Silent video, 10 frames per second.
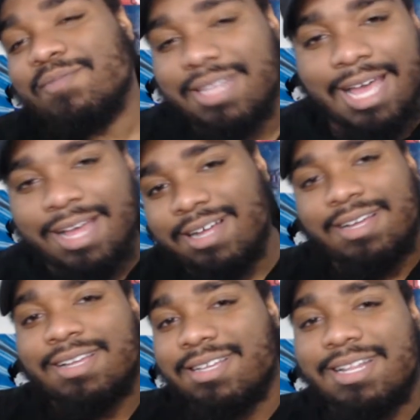
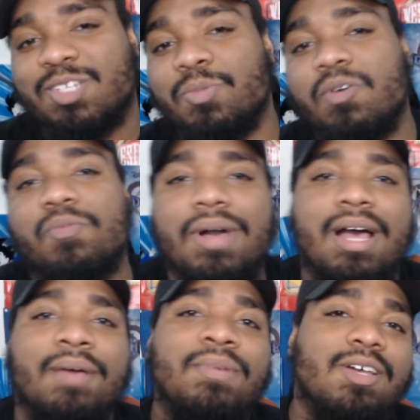That smoke
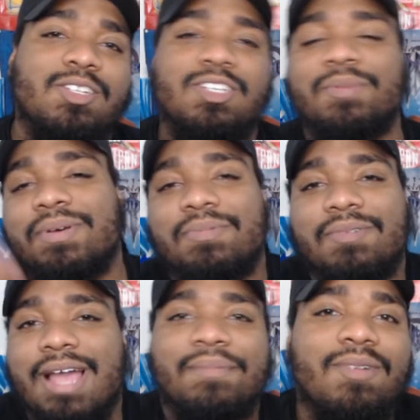bomb, jump up,
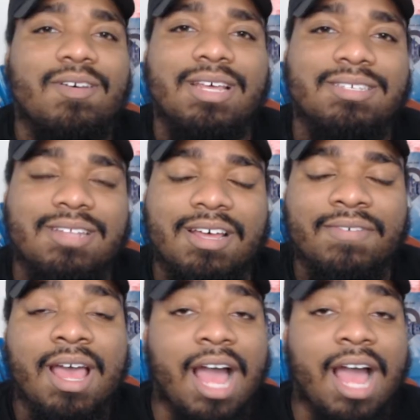grab him, all that stuff.